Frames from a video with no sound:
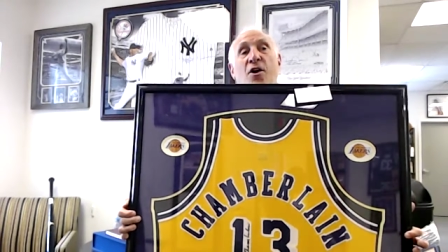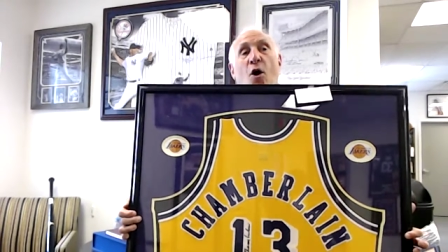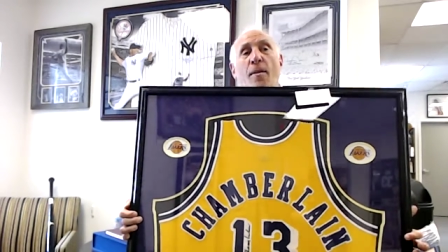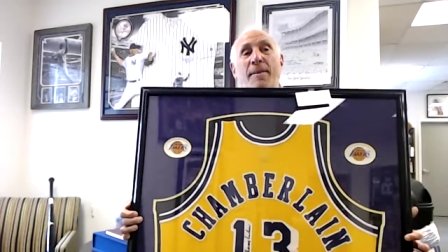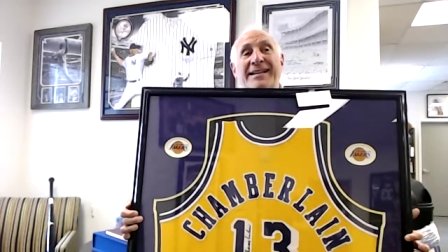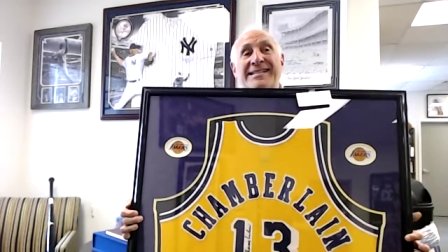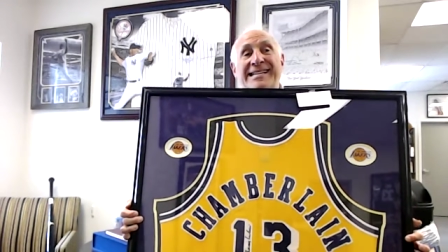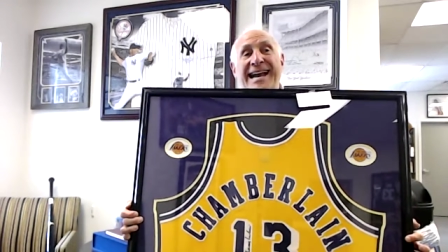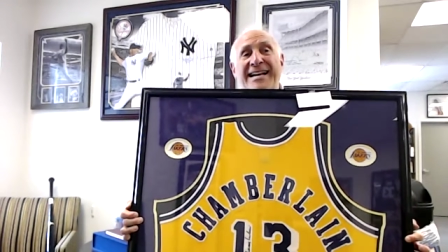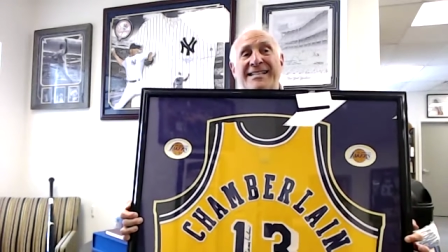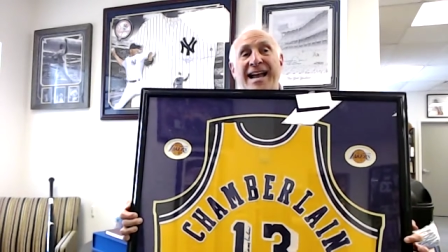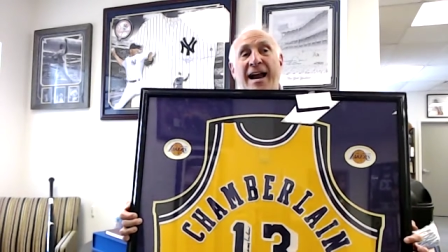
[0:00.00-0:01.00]
Go to
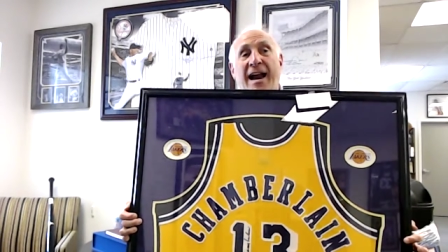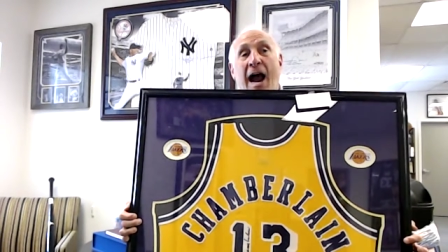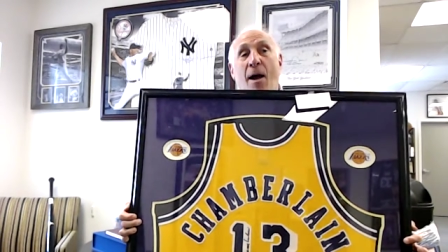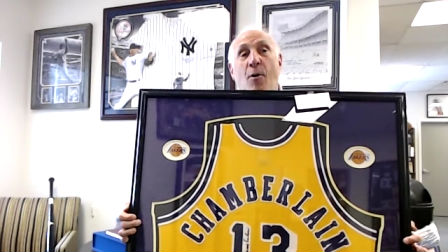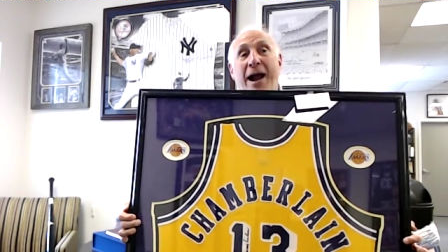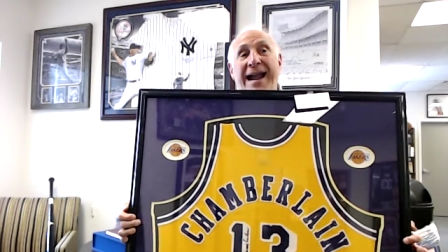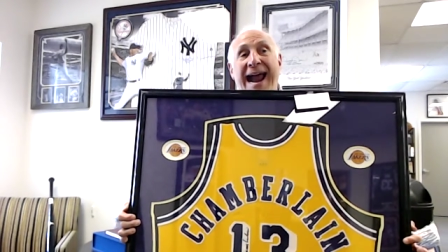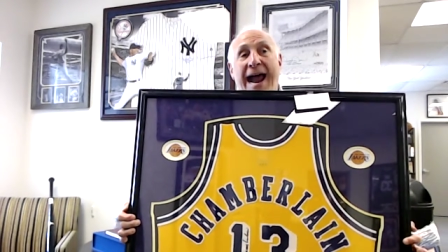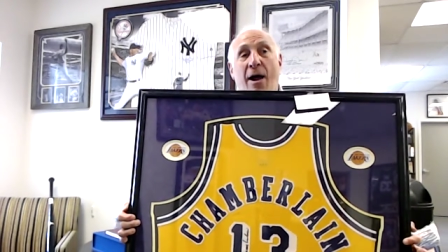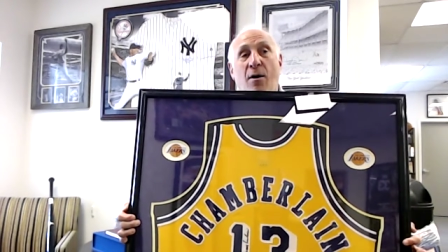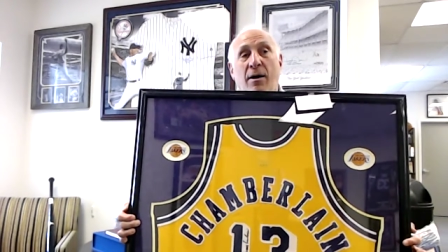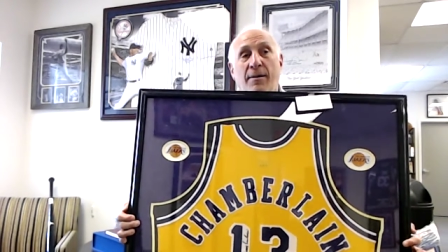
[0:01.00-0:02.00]
bidcx.com right
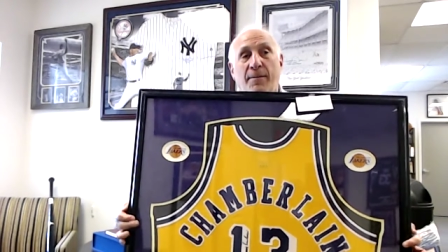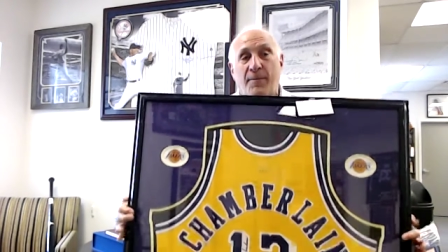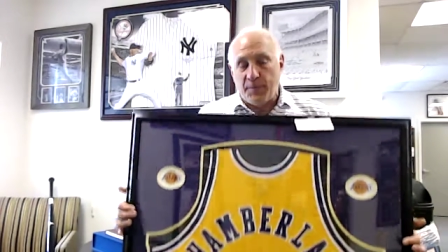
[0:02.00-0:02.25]
now.